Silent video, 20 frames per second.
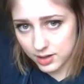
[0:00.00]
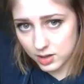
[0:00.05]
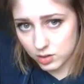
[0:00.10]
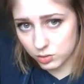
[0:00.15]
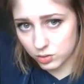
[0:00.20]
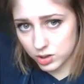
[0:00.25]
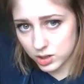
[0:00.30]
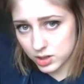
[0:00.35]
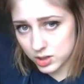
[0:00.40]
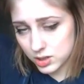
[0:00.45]
then
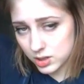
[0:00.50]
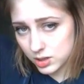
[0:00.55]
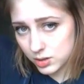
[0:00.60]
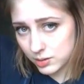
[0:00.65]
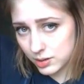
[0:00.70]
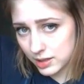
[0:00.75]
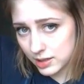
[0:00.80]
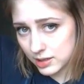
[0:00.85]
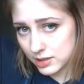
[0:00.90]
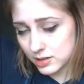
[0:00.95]
all you
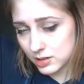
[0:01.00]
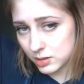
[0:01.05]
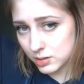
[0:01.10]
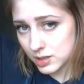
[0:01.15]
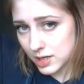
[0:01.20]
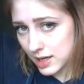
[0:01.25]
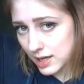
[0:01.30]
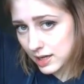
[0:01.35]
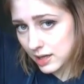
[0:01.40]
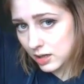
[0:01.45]
do is you
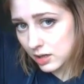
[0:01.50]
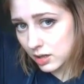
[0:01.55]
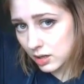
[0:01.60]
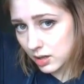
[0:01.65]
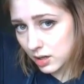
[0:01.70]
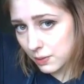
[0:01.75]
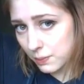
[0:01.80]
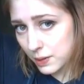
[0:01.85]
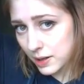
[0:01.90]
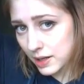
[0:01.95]
take
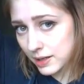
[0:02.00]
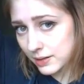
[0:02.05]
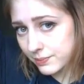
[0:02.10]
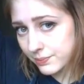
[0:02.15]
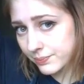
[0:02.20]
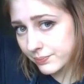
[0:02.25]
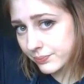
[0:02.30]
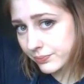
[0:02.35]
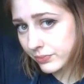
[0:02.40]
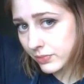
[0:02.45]
a pin
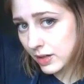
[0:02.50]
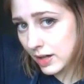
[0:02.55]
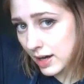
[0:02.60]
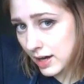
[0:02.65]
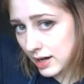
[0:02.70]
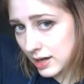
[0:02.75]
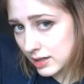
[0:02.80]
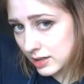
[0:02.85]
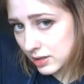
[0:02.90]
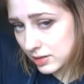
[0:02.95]

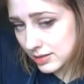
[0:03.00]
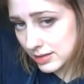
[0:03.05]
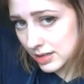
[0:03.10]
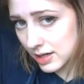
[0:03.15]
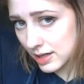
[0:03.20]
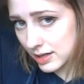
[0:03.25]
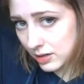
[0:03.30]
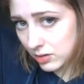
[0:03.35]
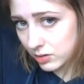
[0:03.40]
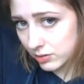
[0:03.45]
and you
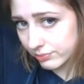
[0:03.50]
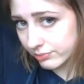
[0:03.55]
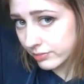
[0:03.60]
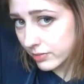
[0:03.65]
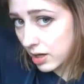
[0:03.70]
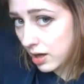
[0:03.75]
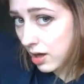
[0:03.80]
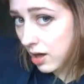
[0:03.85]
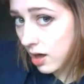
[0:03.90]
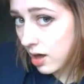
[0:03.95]
slide it on.
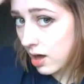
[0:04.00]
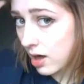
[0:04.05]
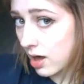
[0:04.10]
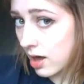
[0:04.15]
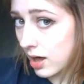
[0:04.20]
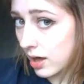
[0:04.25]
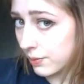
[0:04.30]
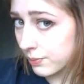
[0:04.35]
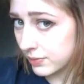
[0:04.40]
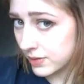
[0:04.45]

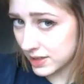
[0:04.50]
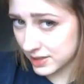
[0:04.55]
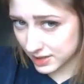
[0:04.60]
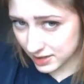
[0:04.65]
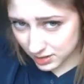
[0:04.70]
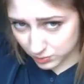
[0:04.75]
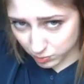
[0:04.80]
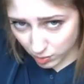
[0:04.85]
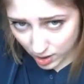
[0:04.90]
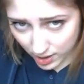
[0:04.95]
This
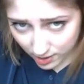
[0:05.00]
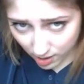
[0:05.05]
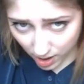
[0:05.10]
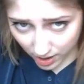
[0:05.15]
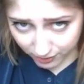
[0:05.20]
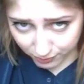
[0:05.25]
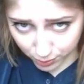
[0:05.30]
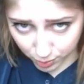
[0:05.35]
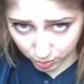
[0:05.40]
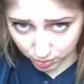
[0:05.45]
is why
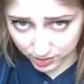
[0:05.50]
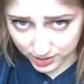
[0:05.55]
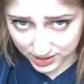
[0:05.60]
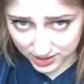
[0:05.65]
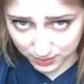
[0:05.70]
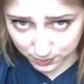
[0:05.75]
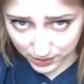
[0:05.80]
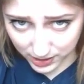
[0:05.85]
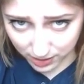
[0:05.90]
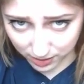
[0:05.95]
I've pulled
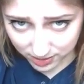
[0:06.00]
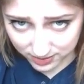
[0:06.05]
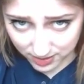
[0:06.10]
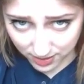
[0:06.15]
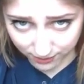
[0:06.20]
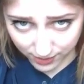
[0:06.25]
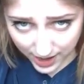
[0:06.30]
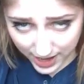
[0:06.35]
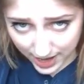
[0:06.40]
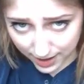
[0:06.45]
this piece
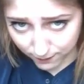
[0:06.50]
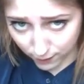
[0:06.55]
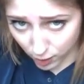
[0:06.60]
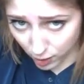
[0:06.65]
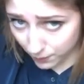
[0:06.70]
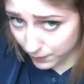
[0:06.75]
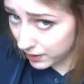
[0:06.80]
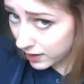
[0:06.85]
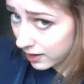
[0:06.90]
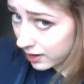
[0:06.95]
of hair
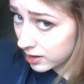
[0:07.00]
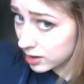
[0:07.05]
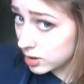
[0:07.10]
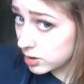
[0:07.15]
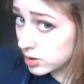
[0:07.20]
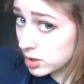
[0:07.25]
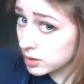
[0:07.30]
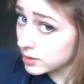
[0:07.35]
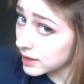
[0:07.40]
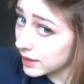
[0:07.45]
up. You
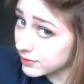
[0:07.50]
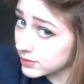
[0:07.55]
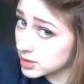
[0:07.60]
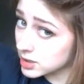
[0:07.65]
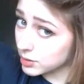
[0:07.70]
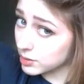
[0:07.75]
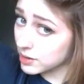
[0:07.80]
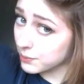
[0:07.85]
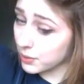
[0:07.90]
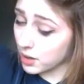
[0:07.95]
don't have to
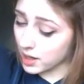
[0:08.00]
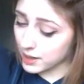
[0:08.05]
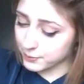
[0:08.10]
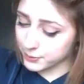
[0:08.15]
do it, but I